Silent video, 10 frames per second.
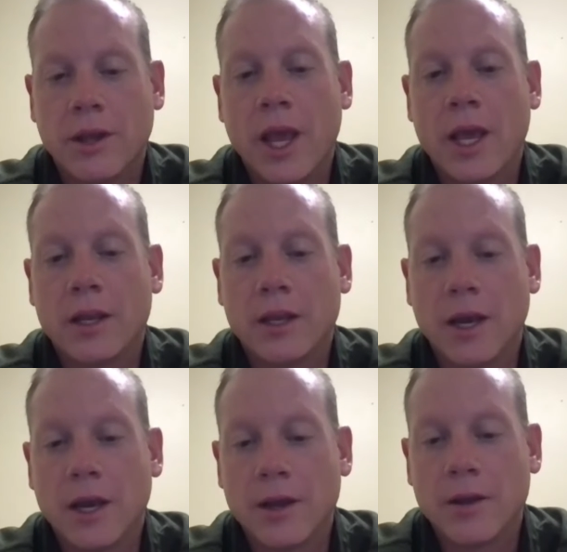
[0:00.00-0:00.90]
And
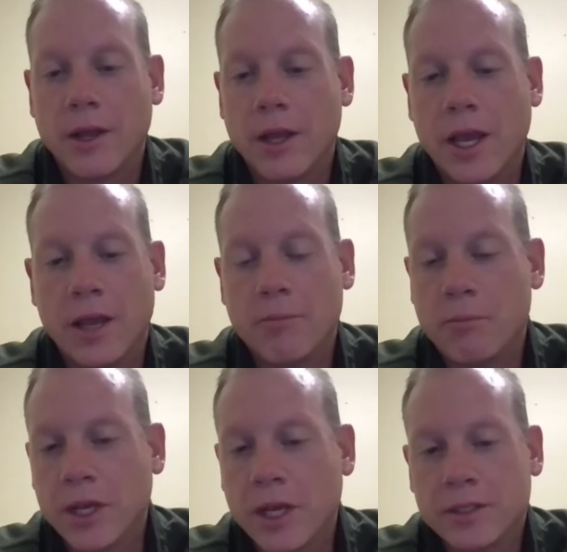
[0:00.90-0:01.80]

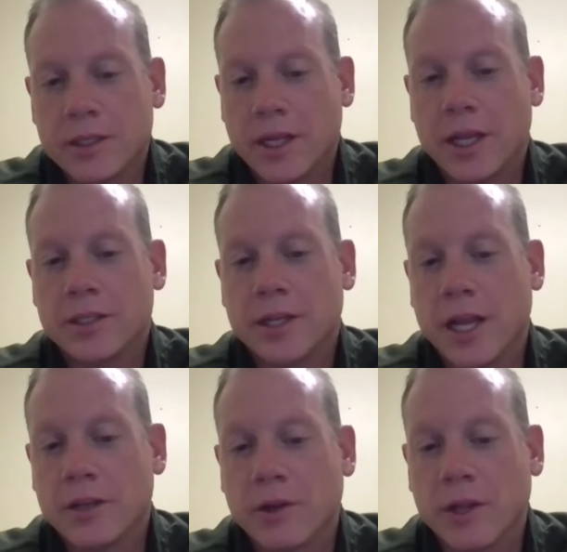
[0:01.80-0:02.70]
because it is an
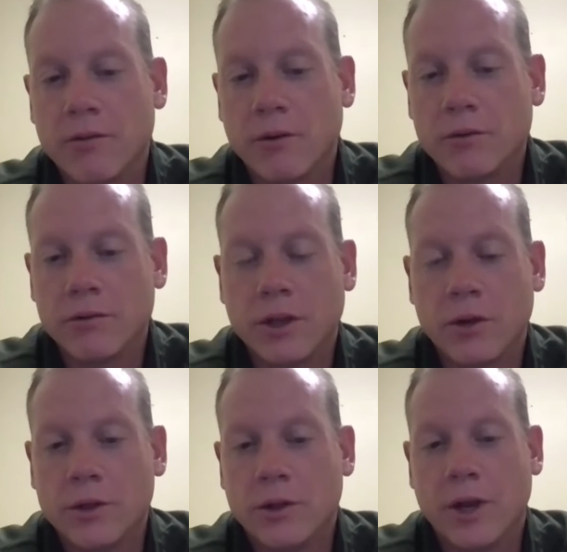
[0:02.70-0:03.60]
entry level, you
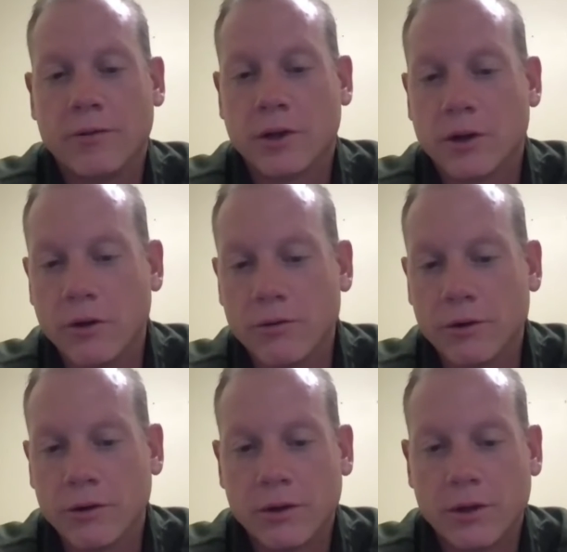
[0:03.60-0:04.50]
know, we do have
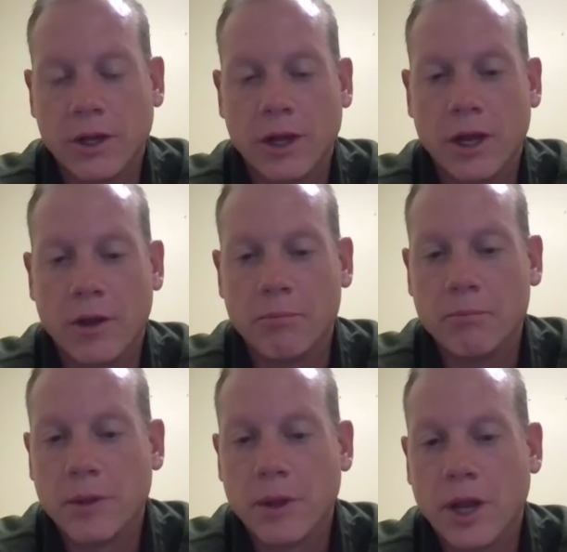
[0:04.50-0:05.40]
turnover,
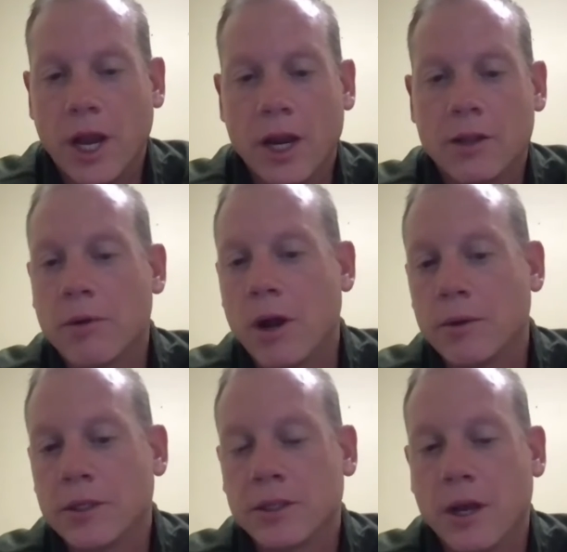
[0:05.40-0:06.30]
higher than
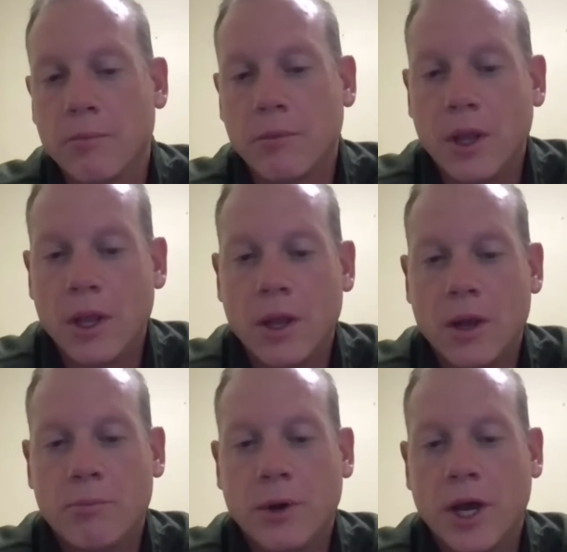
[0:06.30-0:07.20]
probably some,
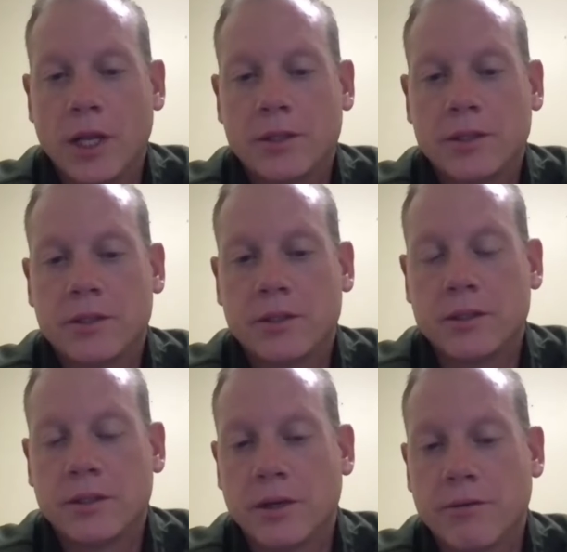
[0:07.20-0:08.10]
but
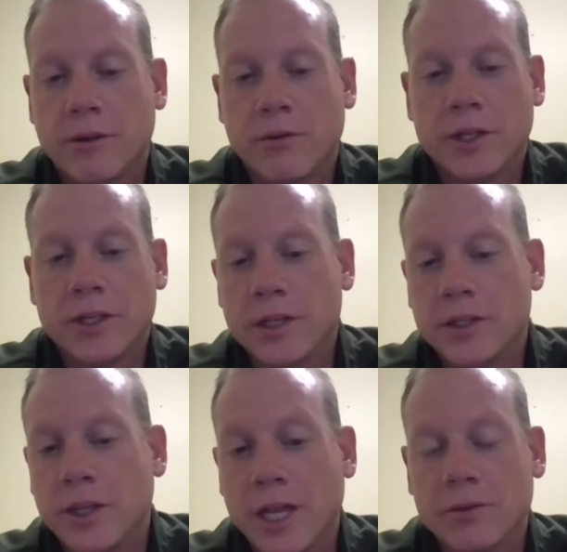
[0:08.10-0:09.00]
for the
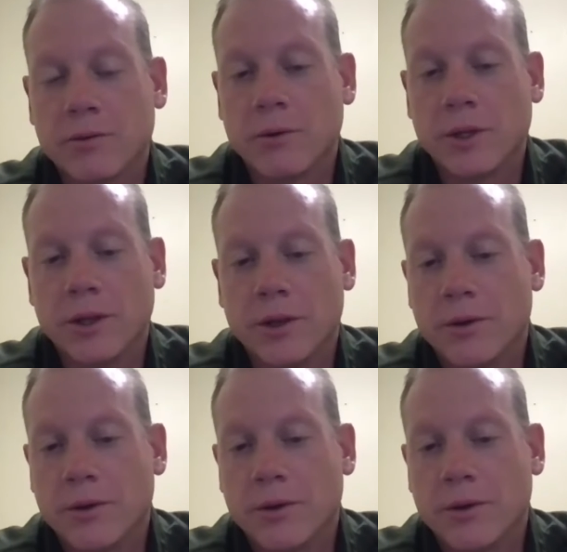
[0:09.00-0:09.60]
retention, that's what we do.